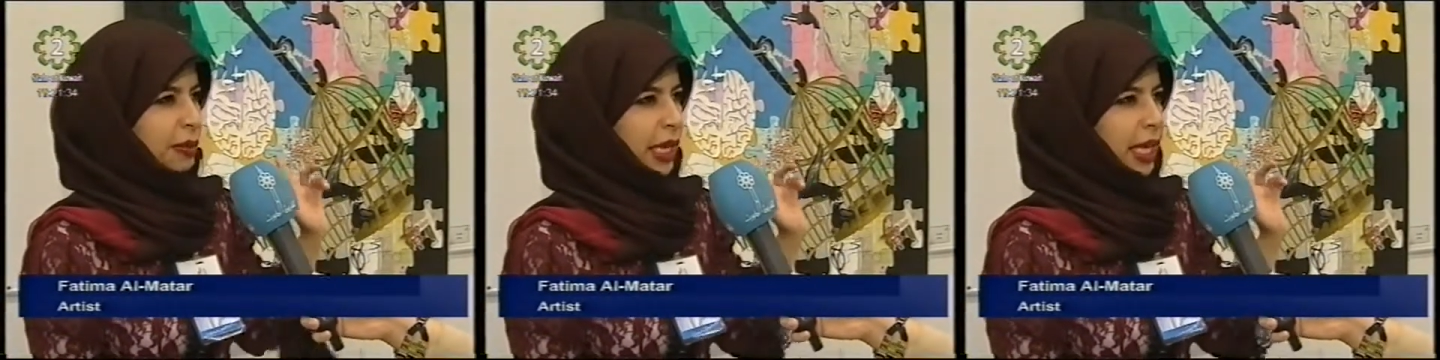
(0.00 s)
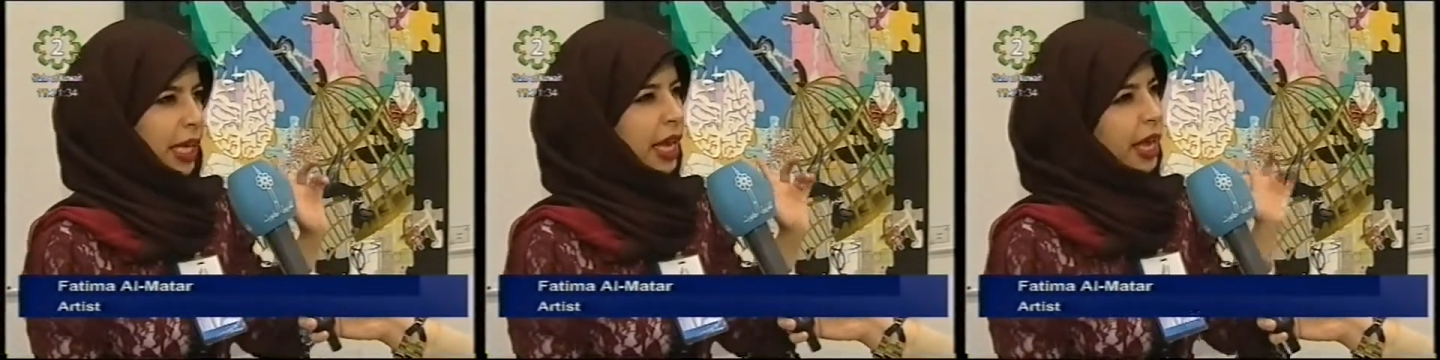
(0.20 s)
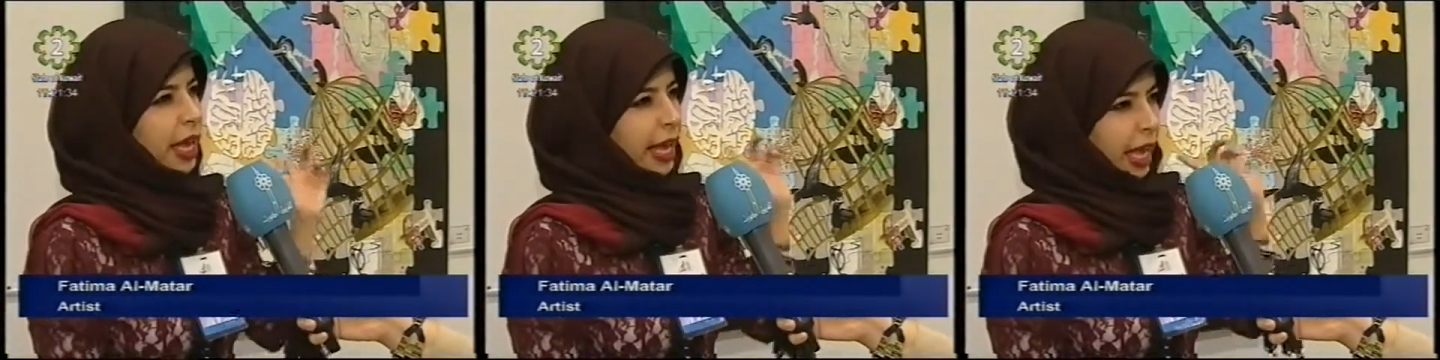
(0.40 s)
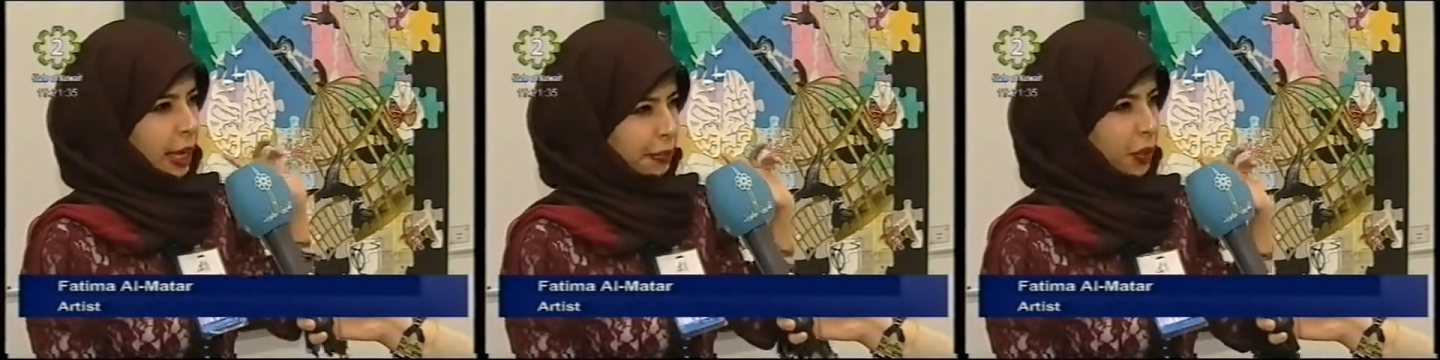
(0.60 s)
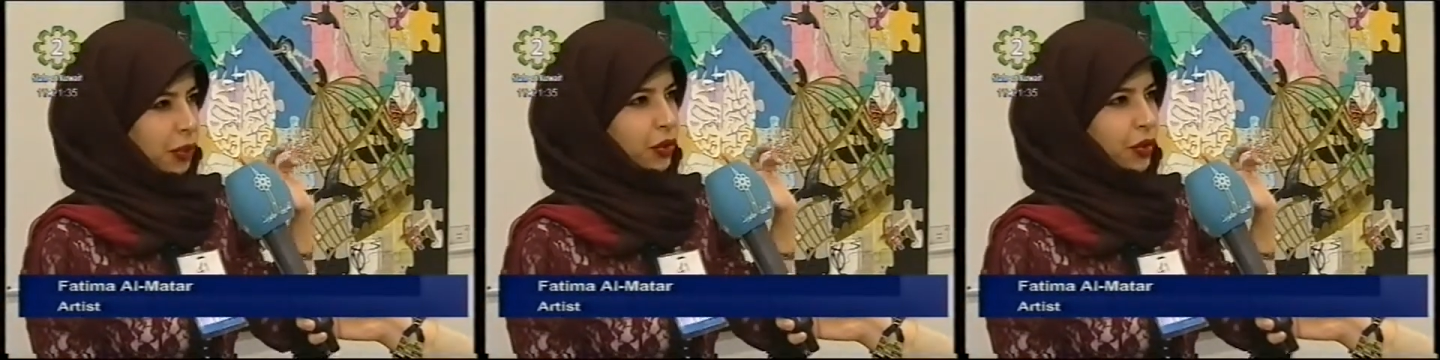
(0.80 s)
be
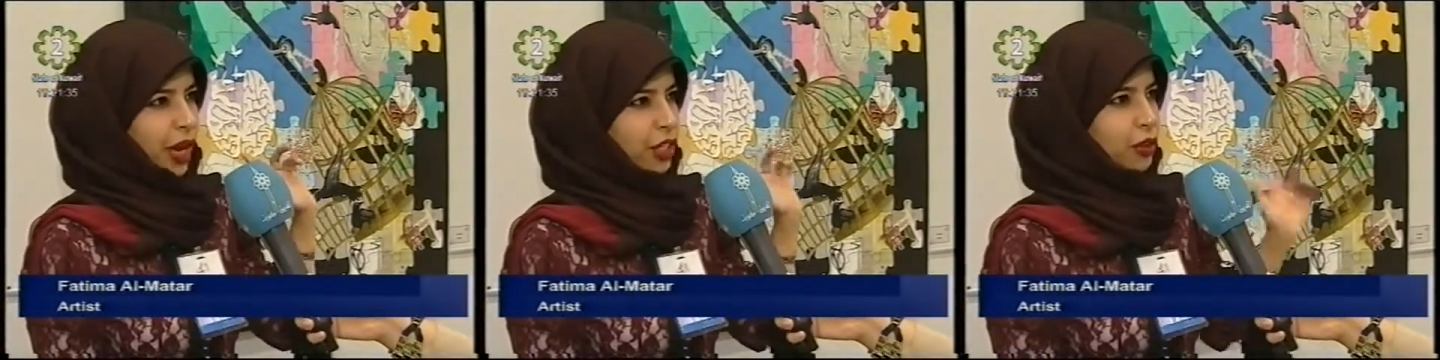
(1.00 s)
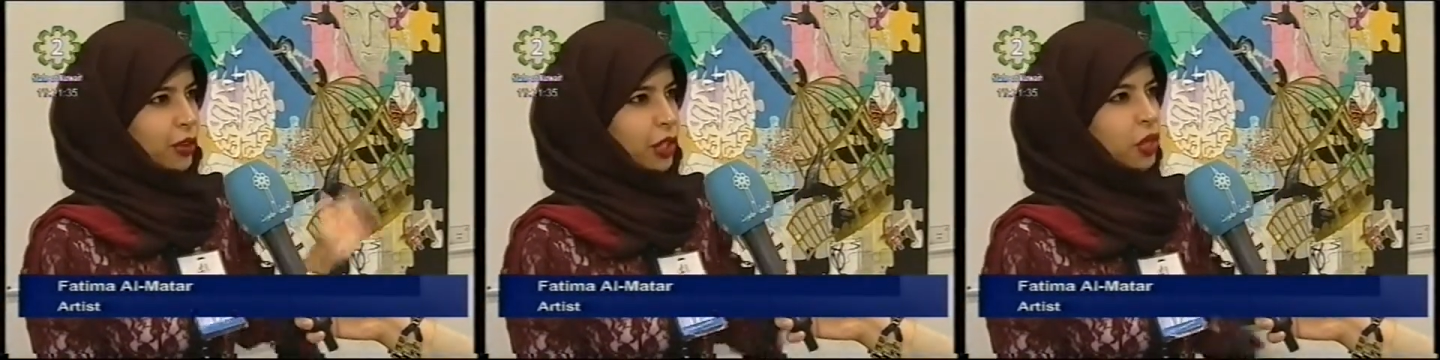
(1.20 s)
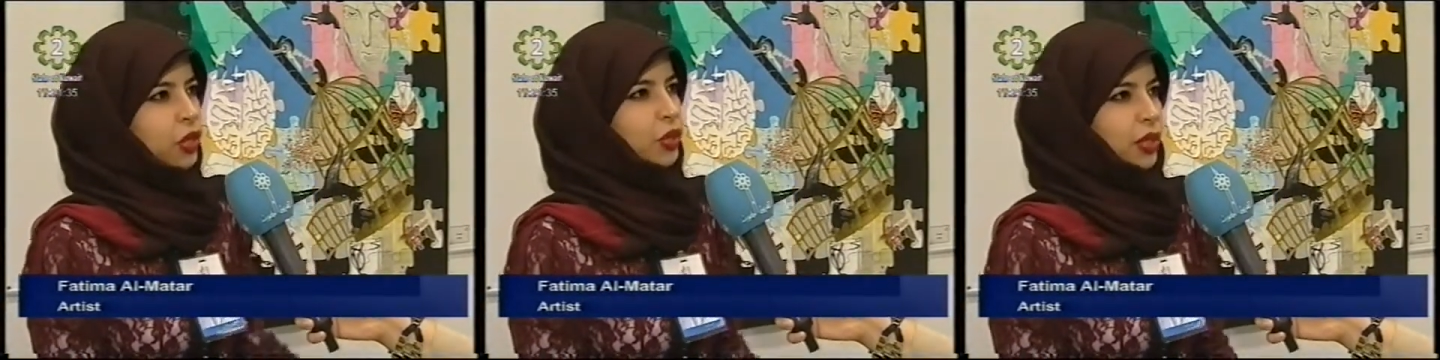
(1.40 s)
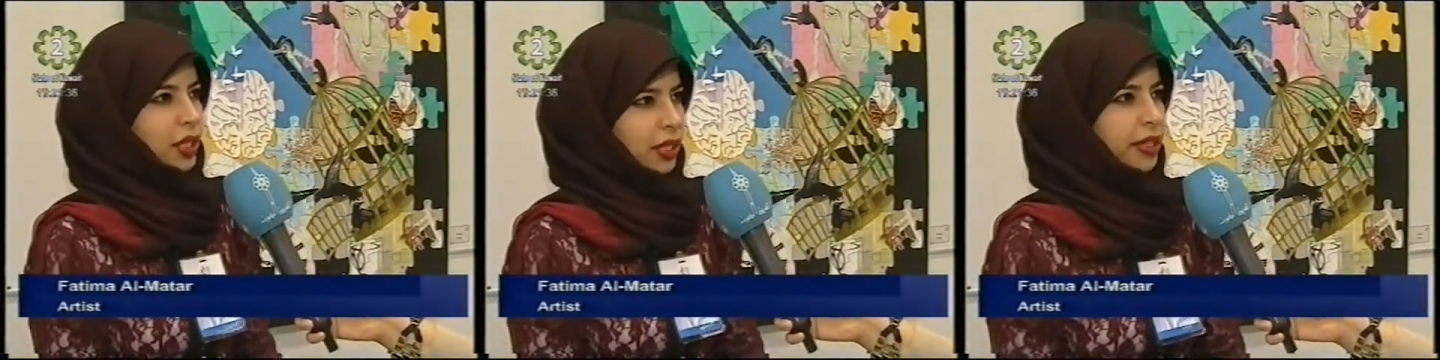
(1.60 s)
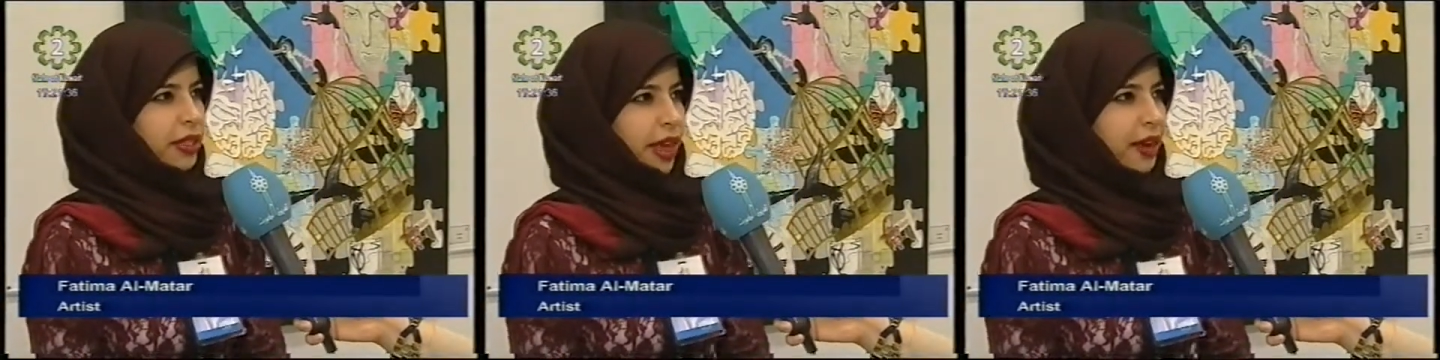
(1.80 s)
a postgraduate
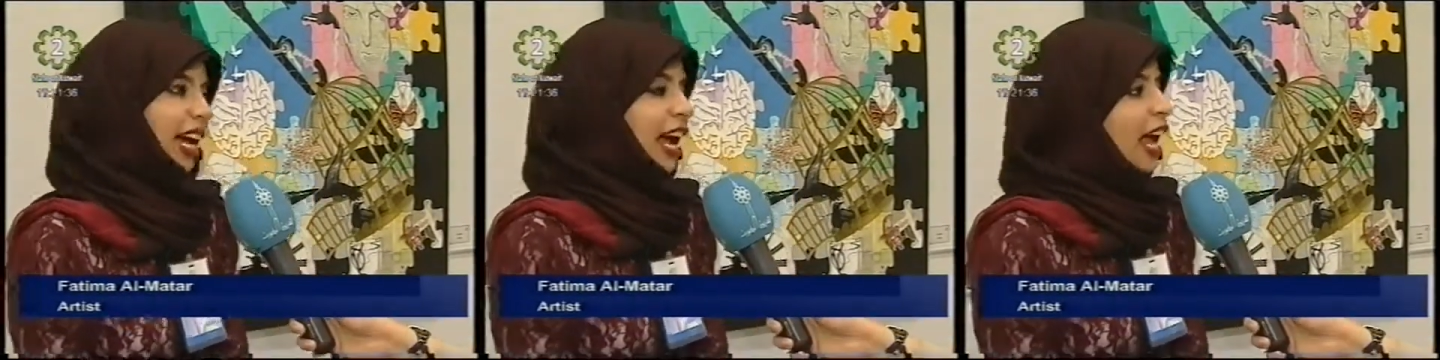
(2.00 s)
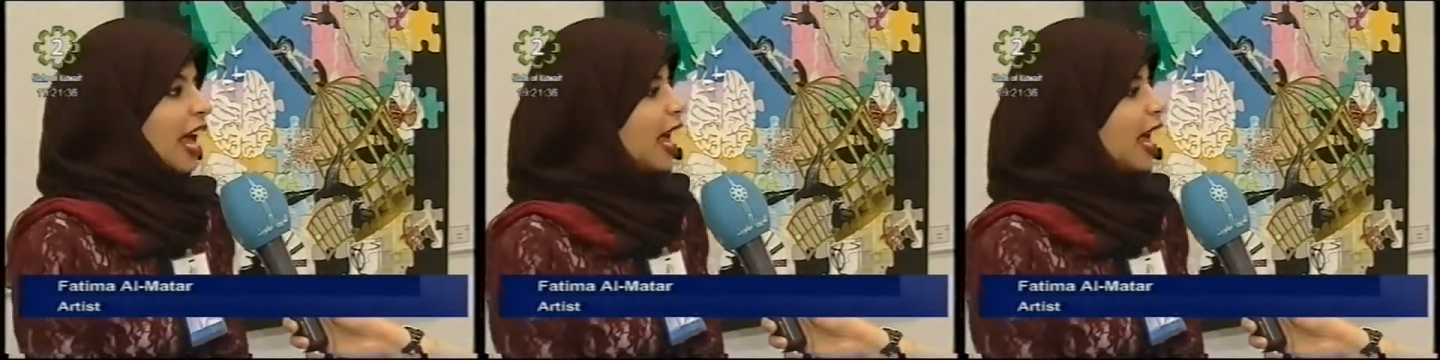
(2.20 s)
student there.